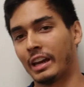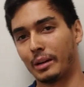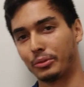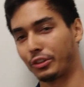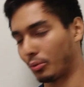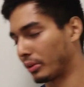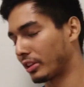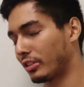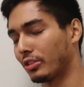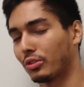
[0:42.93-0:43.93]
And I'm still
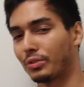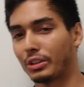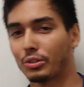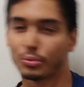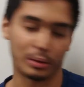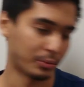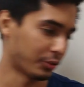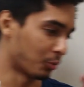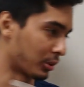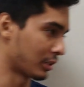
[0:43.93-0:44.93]
working on those videos while I'm
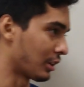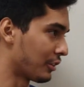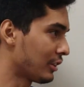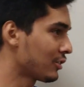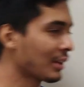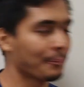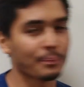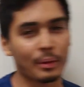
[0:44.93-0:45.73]
still working on this.